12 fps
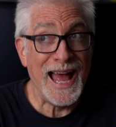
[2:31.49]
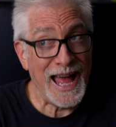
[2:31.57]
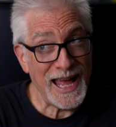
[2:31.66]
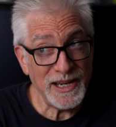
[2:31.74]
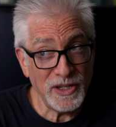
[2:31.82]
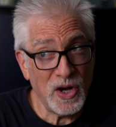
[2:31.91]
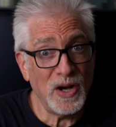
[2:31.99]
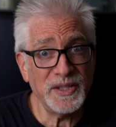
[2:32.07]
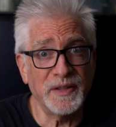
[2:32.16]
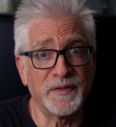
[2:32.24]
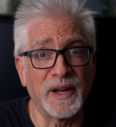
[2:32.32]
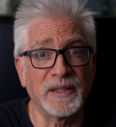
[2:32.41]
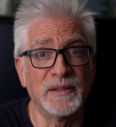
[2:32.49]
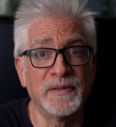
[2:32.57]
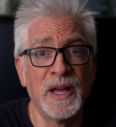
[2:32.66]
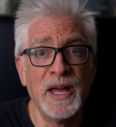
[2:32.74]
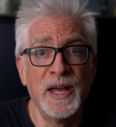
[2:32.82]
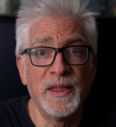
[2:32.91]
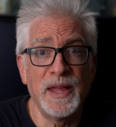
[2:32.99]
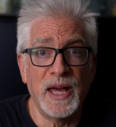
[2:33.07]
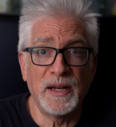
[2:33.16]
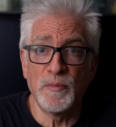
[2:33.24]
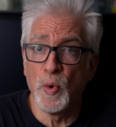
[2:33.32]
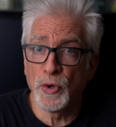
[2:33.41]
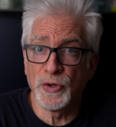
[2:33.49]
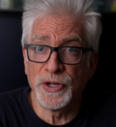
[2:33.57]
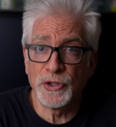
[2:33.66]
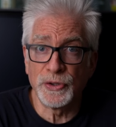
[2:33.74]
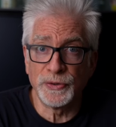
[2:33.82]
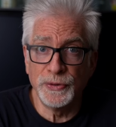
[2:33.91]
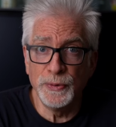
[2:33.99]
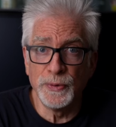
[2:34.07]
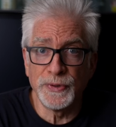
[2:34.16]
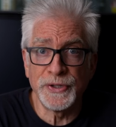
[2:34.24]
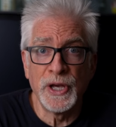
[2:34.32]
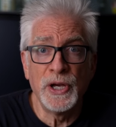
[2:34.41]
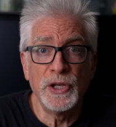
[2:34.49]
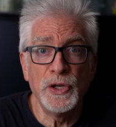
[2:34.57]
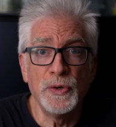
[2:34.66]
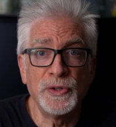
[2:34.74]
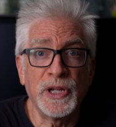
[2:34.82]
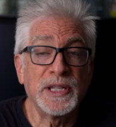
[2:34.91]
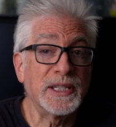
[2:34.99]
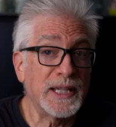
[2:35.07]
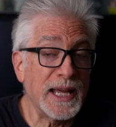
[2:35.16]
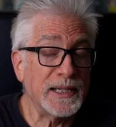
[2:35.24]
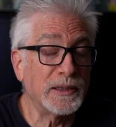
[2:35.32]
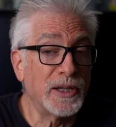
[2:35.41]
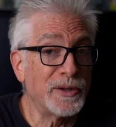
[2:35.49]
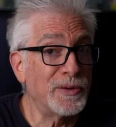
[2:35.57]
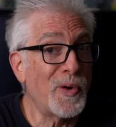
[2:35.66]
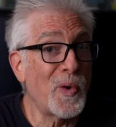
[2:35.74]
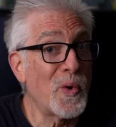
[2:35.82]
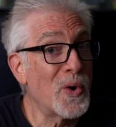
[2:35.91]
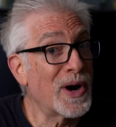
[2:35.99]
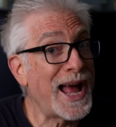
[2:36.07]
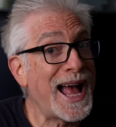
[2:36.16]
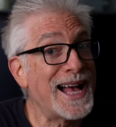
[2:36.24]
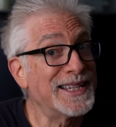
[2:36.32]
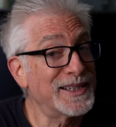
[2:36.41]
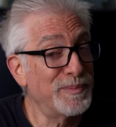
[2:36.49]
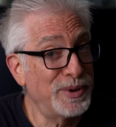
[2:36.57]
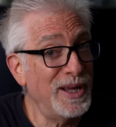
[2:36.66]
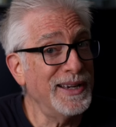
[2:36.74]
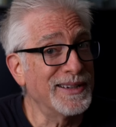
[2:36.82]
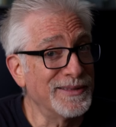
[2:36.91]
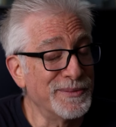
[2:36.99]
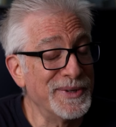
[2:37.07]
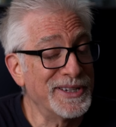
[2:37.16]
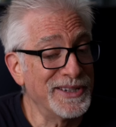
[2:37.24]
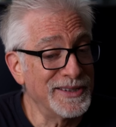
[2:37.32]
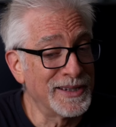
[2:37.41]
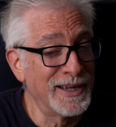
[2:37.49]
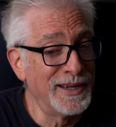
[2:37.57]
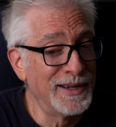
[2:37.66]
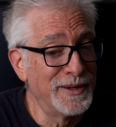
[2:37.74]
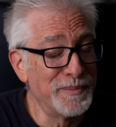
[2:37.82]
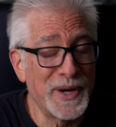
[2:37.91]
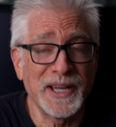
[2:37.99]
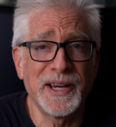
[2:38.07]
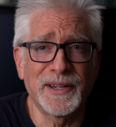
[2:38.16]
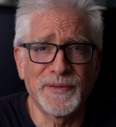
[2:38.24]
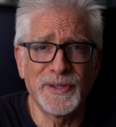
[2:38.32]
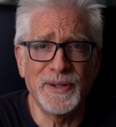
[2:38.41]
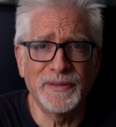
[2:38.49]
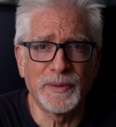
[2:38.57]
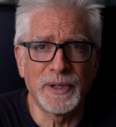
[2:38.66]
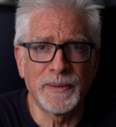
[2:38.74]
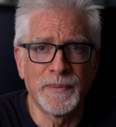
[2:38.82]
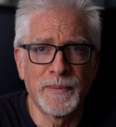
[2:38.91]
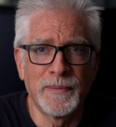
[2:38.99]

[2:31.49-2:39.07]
and cost-effective than more traditional tools used standalone or as a plugin, which is my kind of software.